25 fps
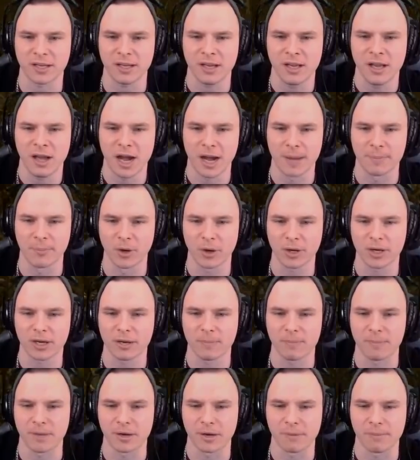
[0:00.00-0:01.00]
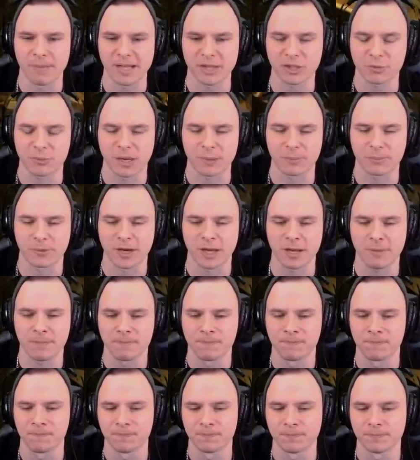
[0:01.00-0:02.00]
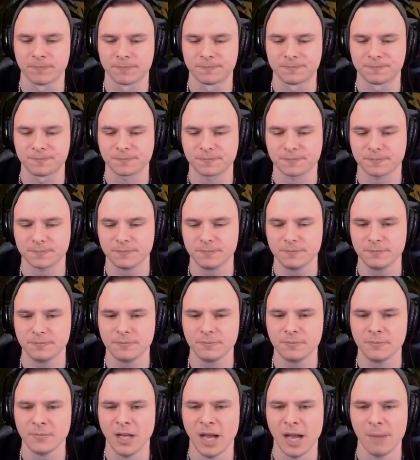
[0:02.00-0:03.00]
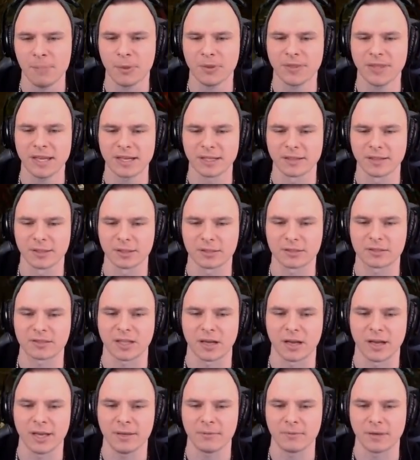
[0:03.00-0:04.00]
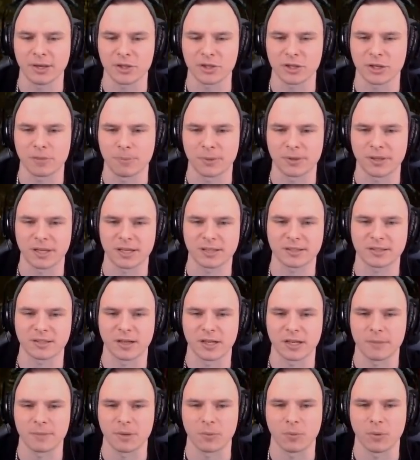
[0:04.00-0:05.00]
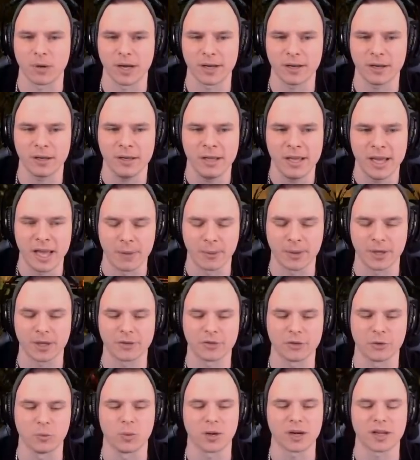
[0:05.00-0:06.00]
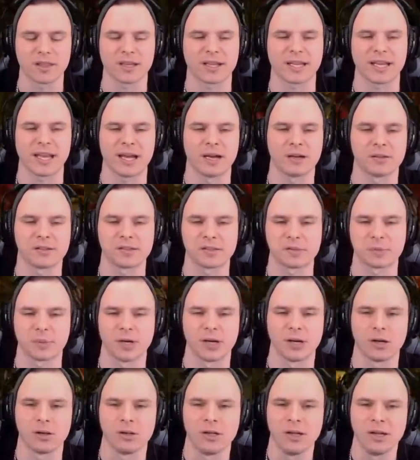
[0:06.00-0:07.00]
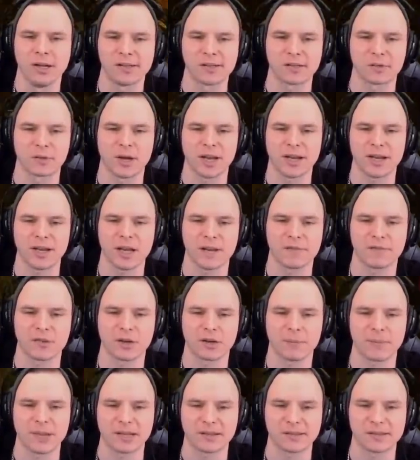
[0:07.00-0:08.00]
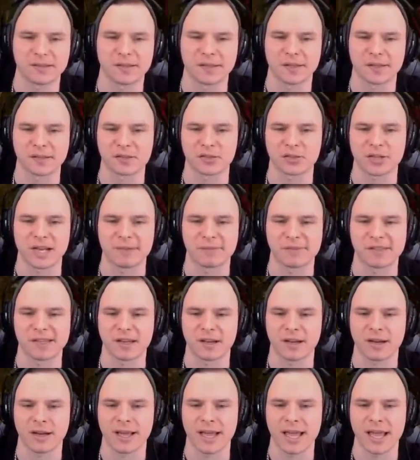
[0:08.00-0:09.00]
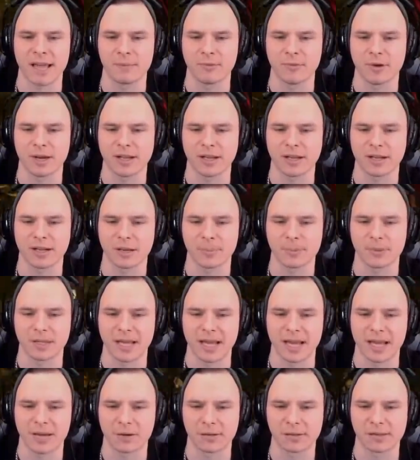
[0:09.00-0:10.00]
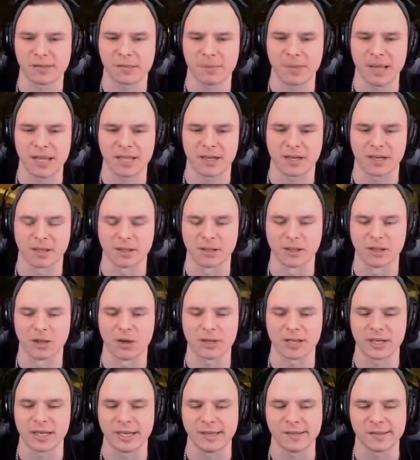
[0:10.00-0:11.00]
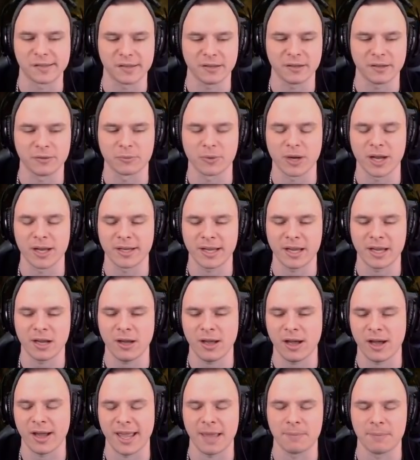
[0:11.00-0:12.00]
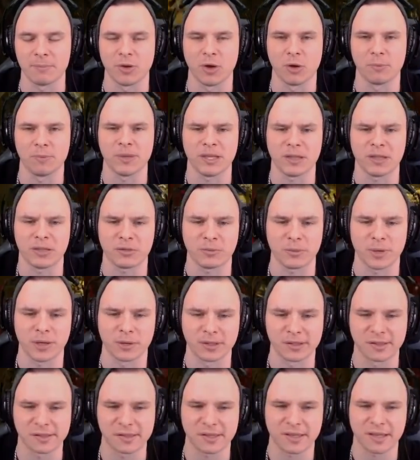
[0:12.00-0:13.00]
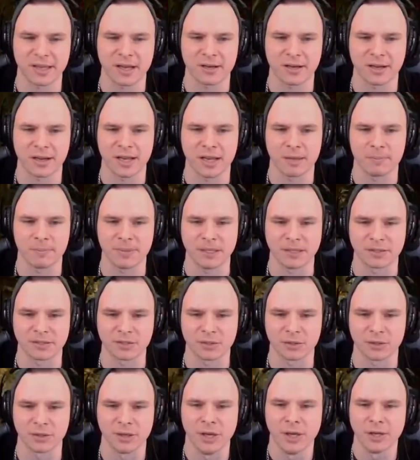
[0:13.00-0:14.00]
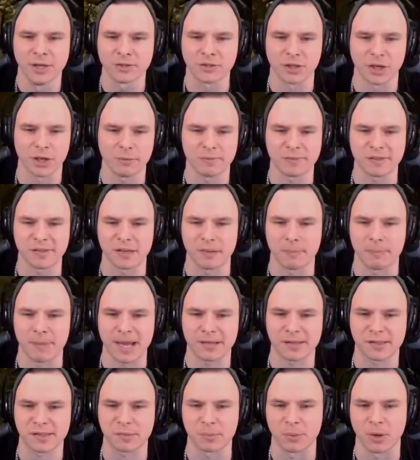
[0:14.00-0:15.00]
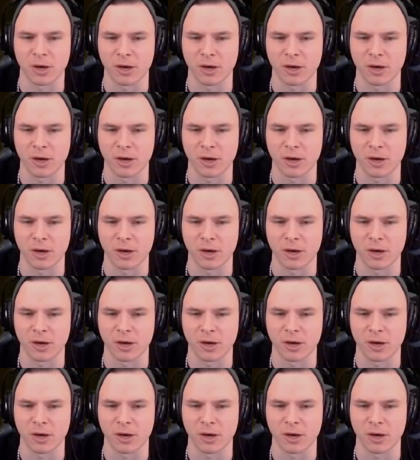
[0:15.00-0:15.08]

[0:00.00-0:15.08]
I'm not going to mirror match my prep. I put that a little tight. I should have put that a tiny bit wider. And we're going to do one at the cows as well. So right now I've got about 6 traps out. I am running a couple of add-ons to make it a lot easier right now. I am not P3 on this account. I am P2. Totem's in a bad spot.